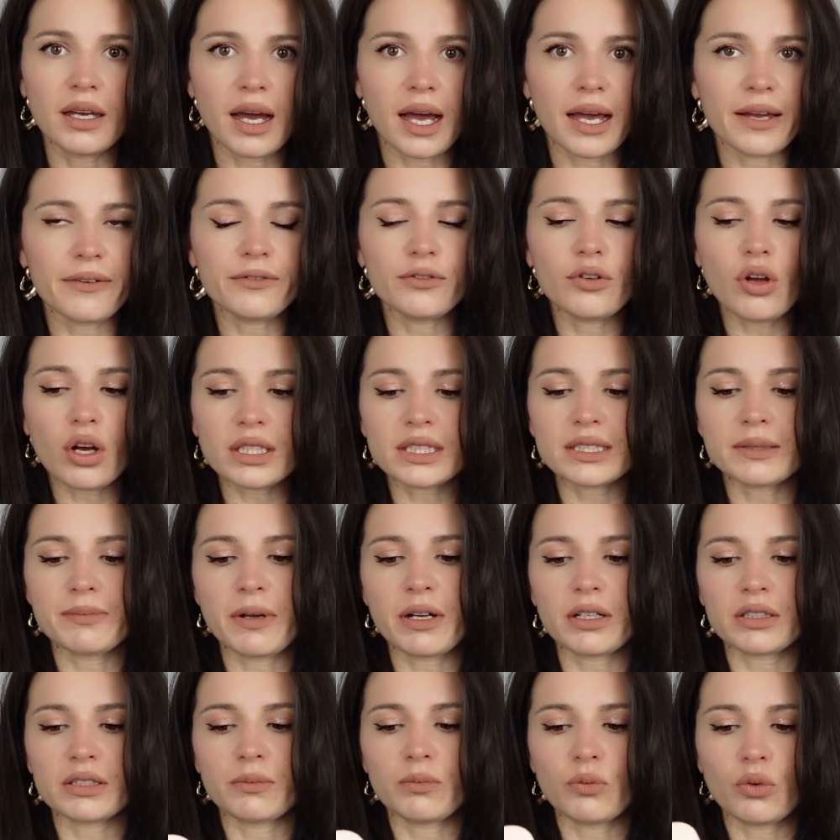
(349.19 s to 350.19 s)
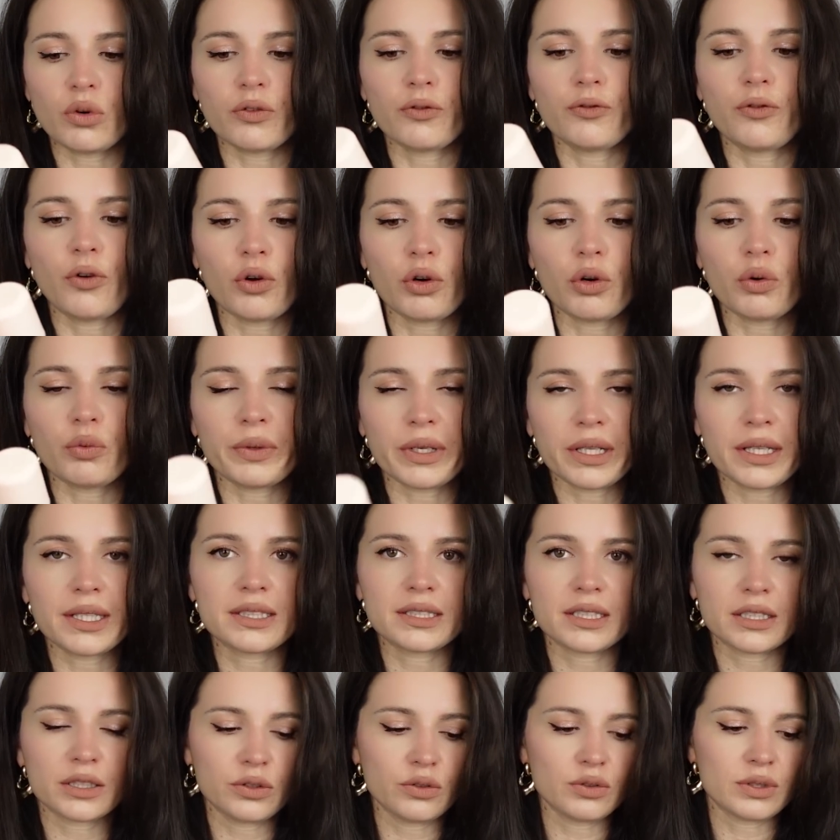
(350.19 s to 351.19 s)
I've not smelled a more
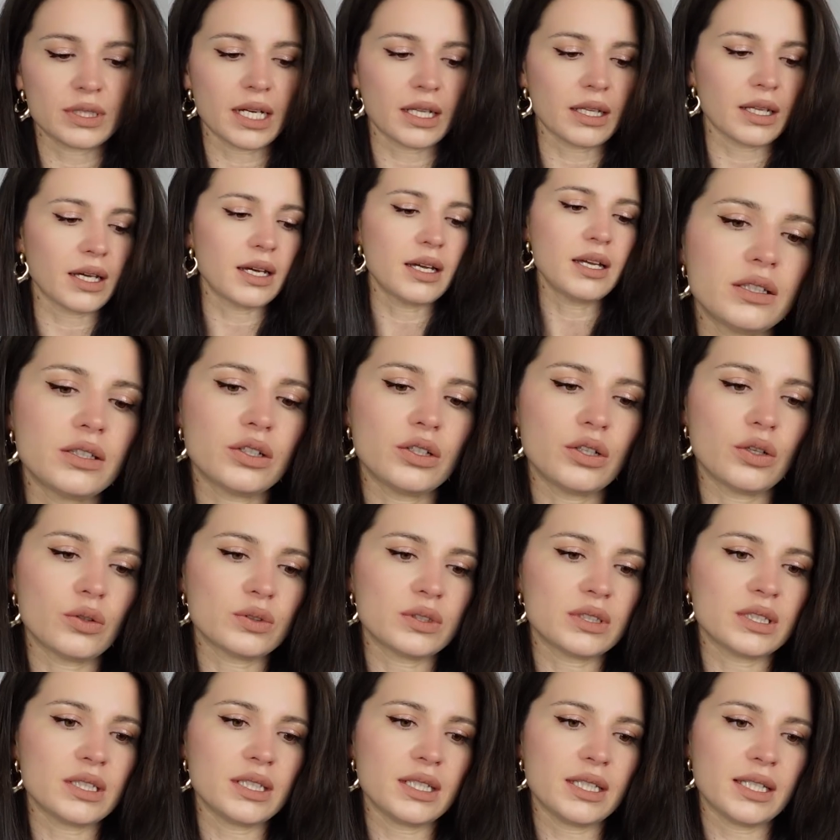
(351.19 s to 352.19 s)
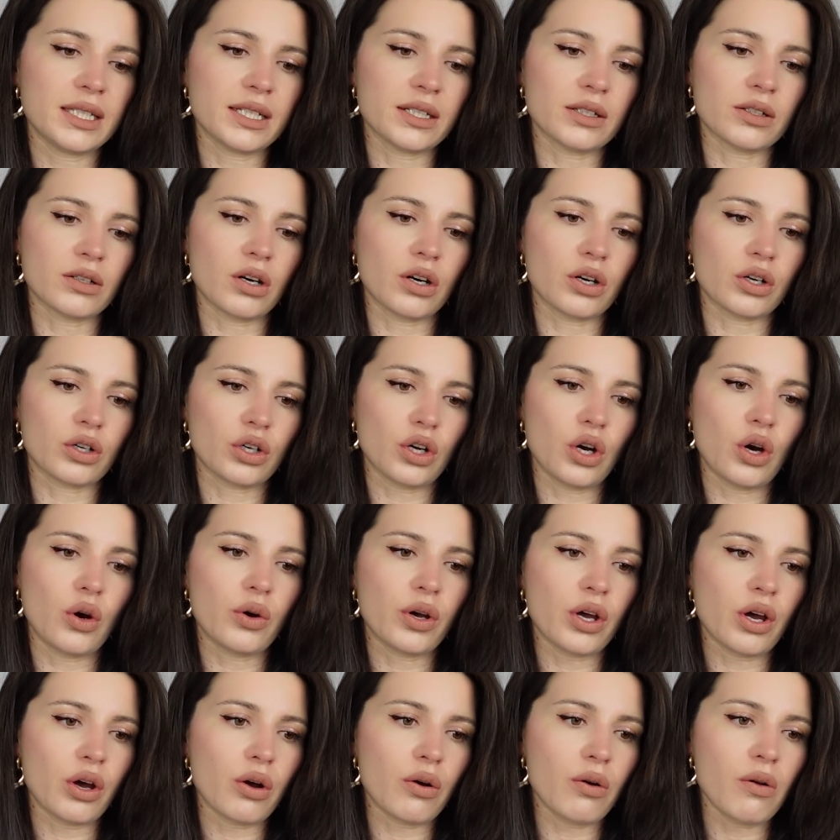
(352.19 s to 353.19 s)
photorealistic Nutella. The notes in here are
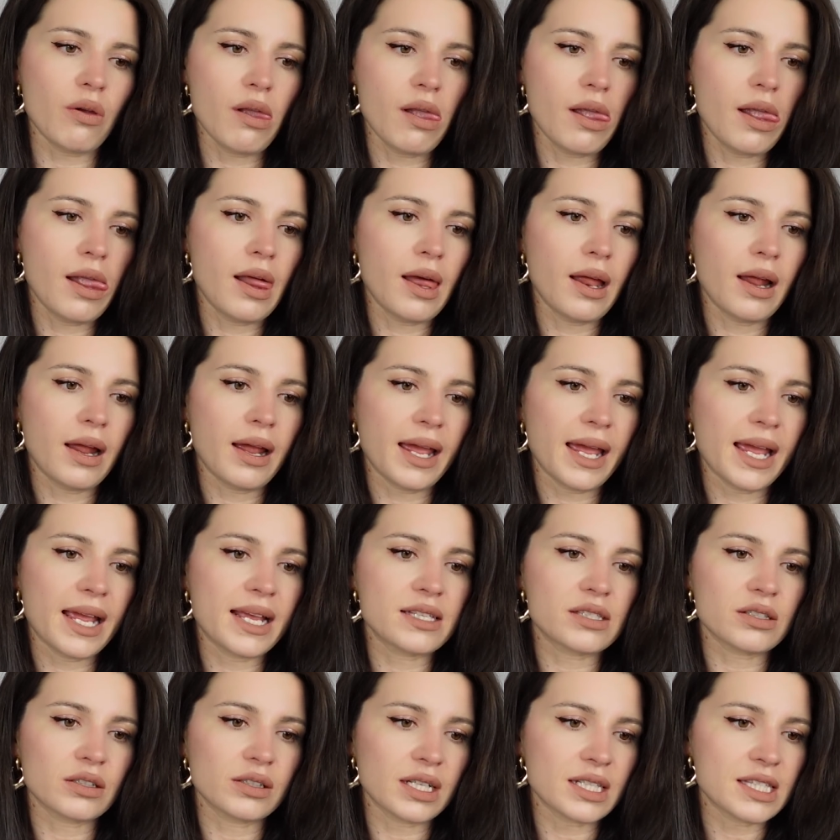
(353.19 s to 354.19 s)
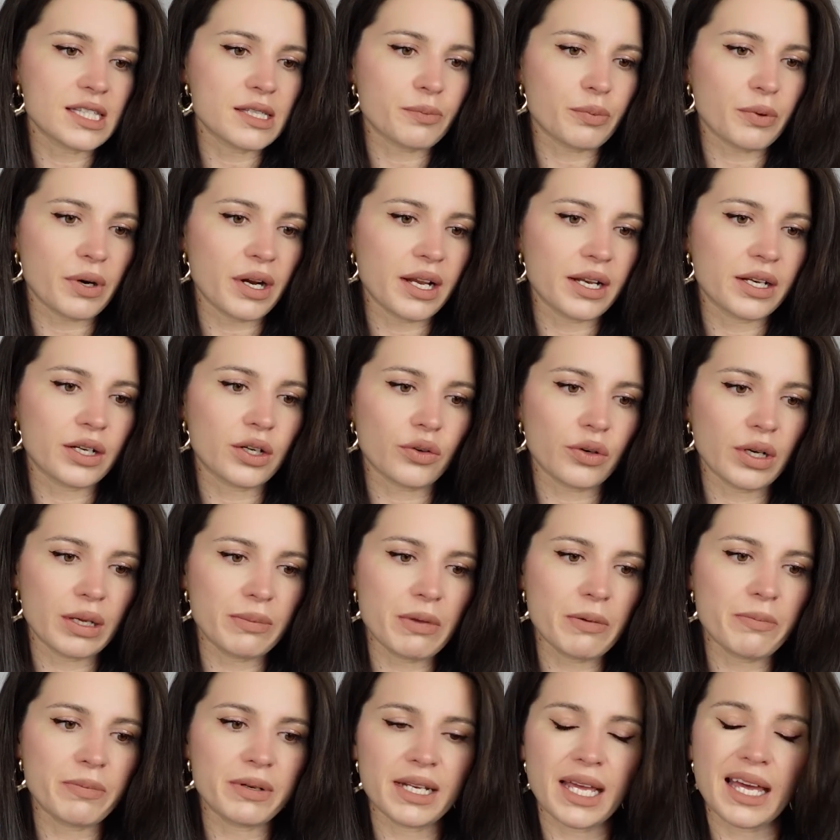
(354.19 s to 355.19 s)
cocoa, hazelnut spread,
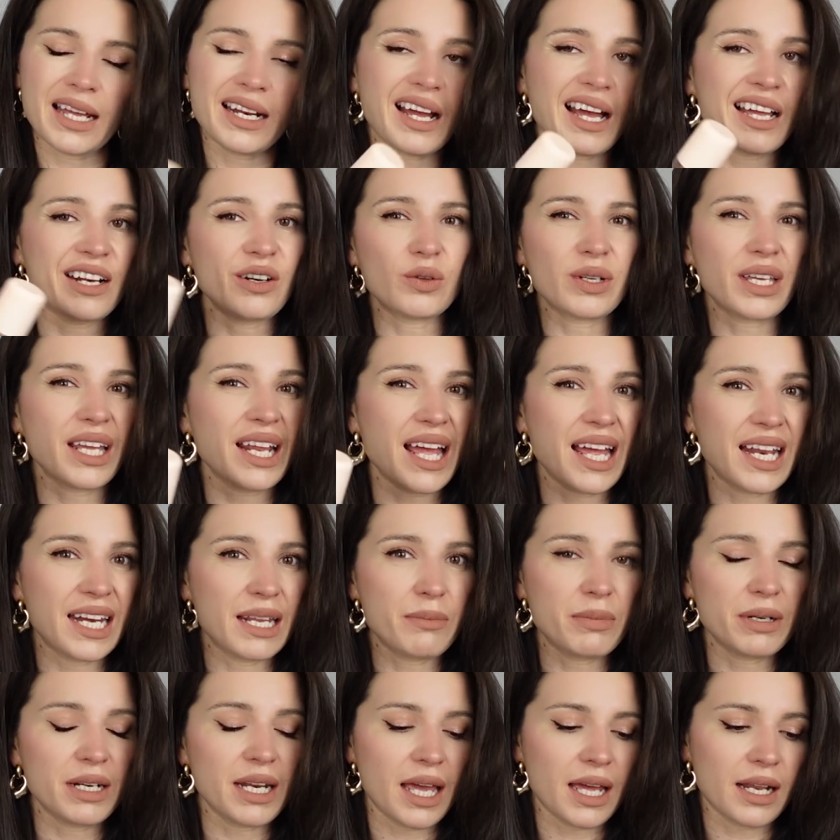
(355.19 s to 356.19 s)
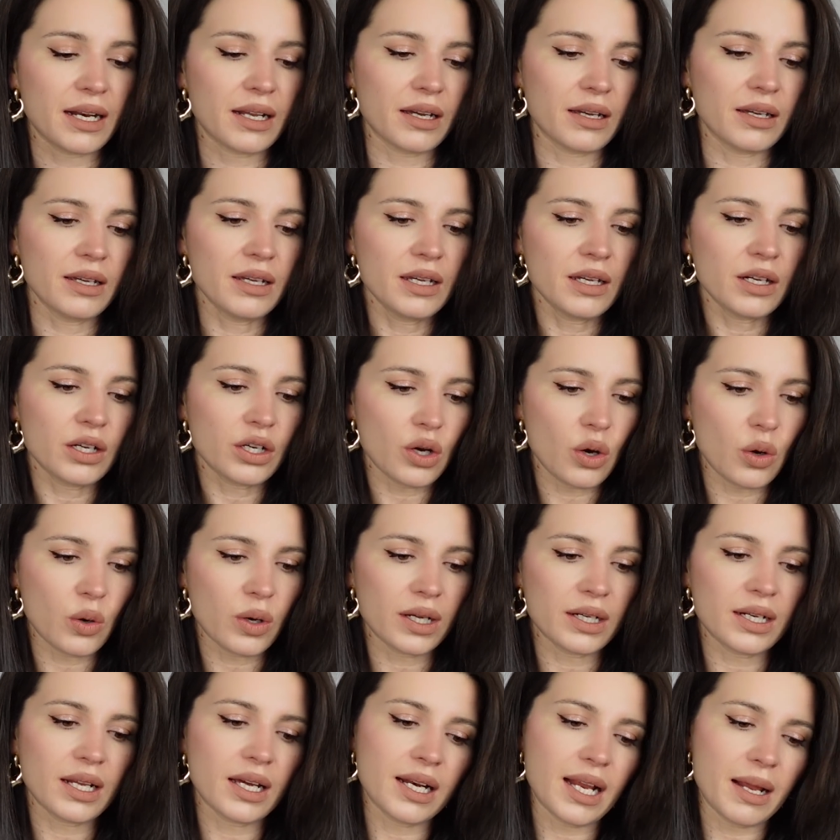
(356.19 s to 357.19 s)
creamy banana. I don't get any banana,
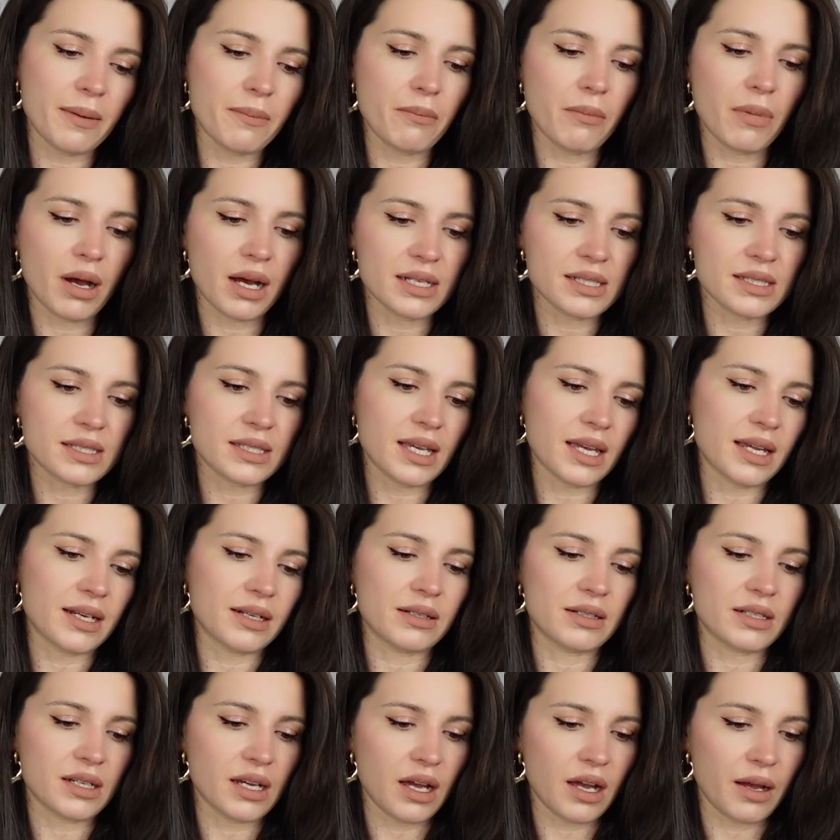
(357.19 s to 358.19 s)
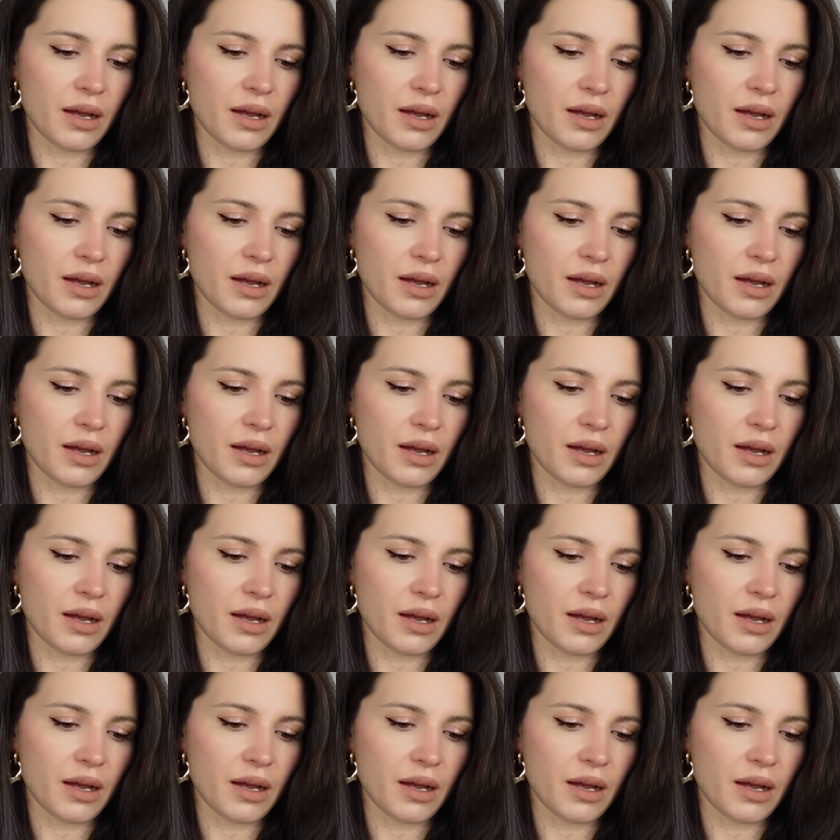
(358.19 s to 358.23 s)
coconut and musk, and